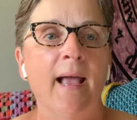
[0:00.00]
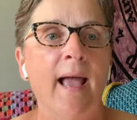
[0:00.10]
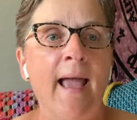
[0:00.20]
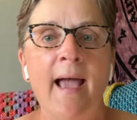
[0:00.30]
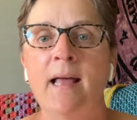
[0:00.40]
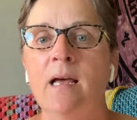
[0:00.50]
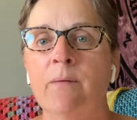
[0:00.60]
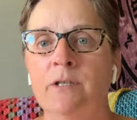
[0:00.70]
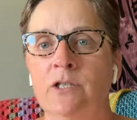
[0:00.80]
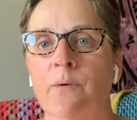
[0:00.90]
And I
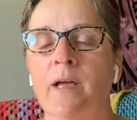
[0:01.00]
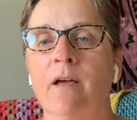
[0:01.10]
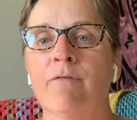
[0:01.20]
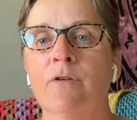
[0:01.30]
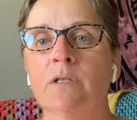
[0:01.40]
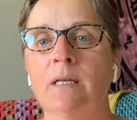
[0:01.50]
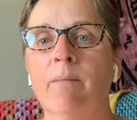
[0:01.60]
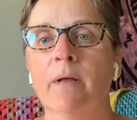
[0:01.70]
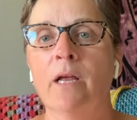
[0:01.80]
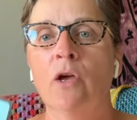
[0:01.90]
was doing it for
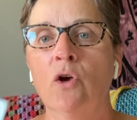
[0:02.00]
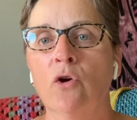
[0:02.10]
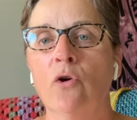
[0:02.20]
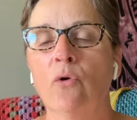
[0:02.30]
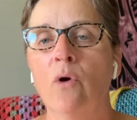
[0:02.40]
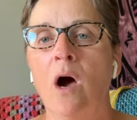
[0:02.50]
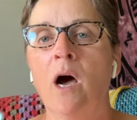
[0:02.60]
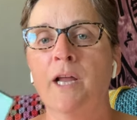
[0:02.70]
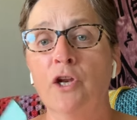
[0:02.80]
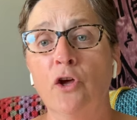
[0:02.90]
somebody who
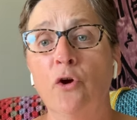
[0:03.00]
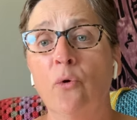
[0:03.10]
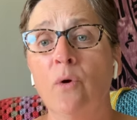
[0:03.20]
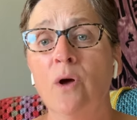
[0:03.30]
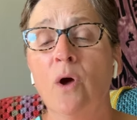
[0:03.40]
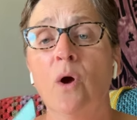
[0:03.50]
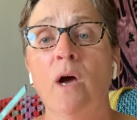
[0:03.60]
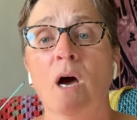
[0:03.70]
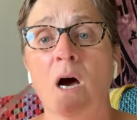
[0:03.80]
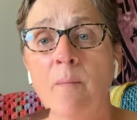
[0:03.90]
I knew
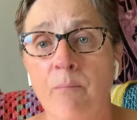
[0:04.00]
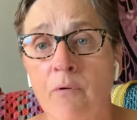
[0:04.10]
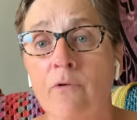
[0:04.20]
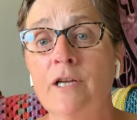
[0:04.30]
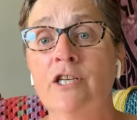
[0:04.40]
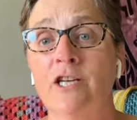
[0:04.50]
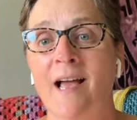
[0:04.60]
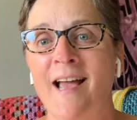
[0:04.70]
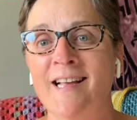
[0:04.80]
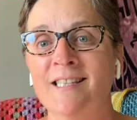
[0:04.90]

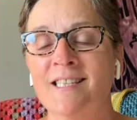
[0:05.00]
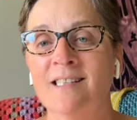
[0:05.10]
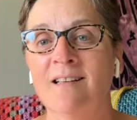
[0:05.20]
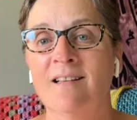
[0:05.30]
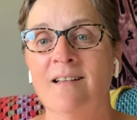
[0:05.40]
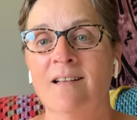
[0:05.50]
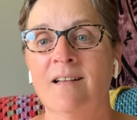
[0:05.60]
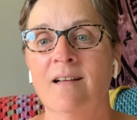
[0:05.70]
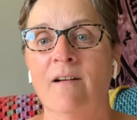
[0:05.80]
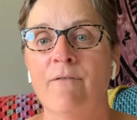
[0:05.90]
appreciates
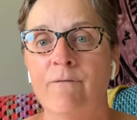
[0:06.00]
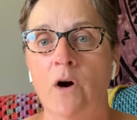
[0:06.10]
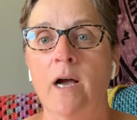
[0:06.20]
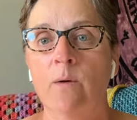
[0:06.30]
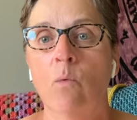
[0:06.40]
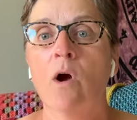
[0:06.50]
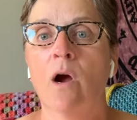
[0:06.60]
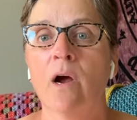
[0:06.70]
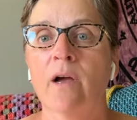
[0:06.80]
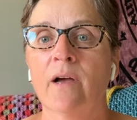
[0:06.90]
fine
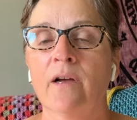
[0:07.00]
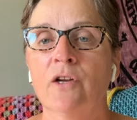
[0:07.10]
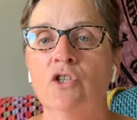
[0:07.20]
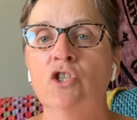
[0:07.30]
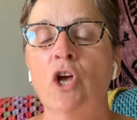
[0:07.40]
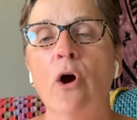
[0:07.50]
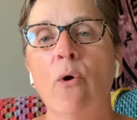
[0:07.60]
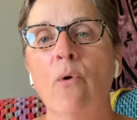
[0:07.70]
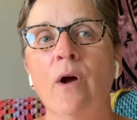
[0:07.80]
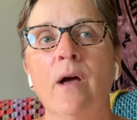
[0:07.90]
work.
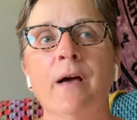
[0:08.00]
So,